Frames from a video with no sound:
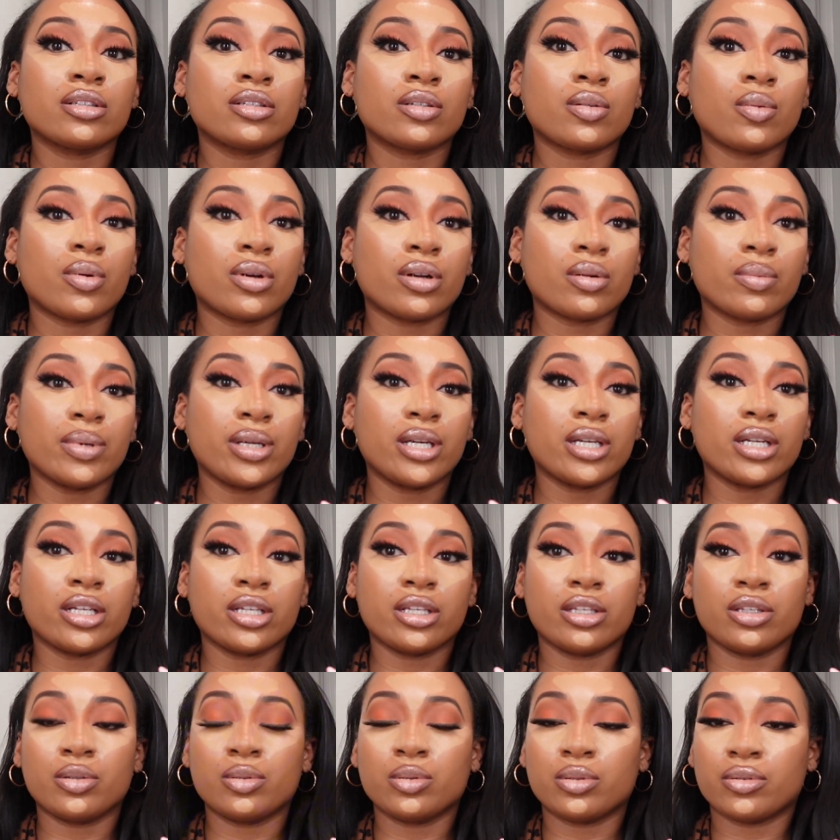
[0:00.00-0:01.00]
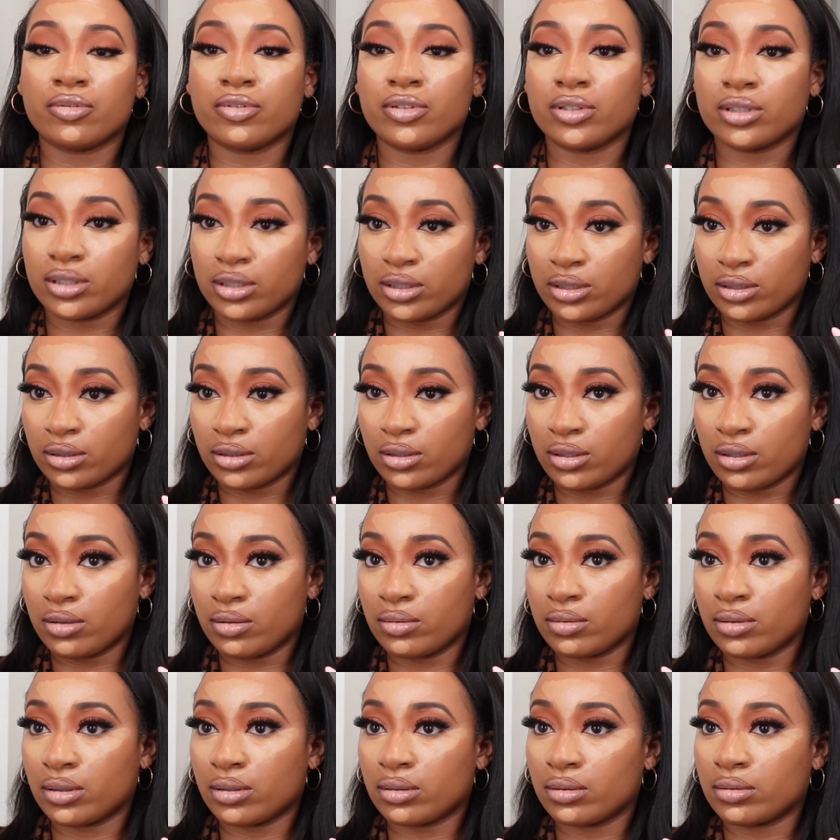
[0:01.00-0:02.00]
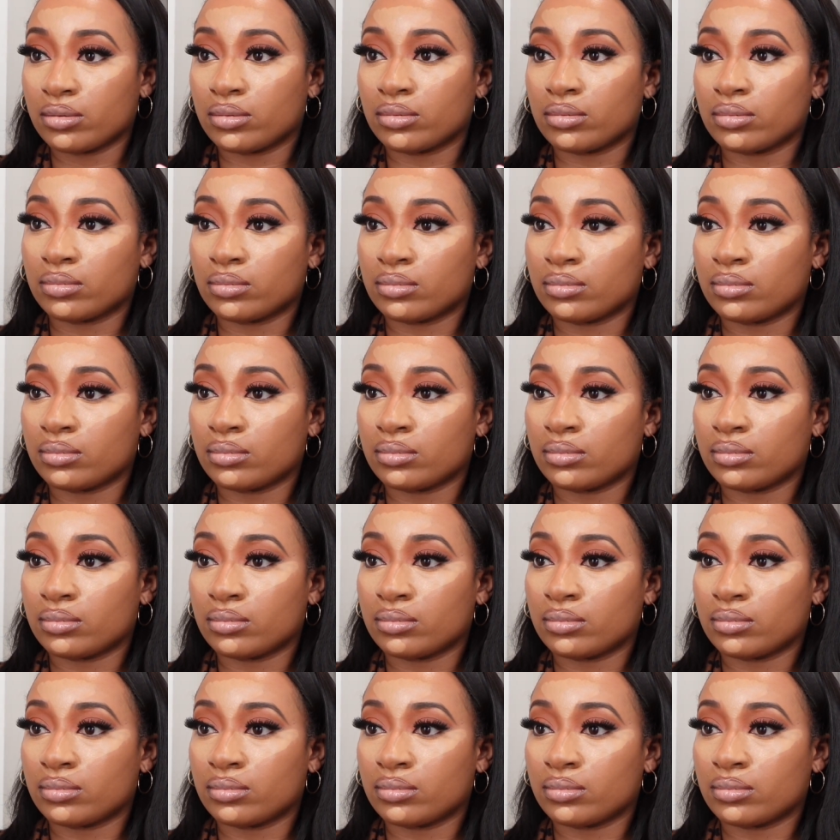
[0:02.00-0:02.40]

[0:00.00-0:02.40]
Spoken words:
What are we going to use for this? Hold on.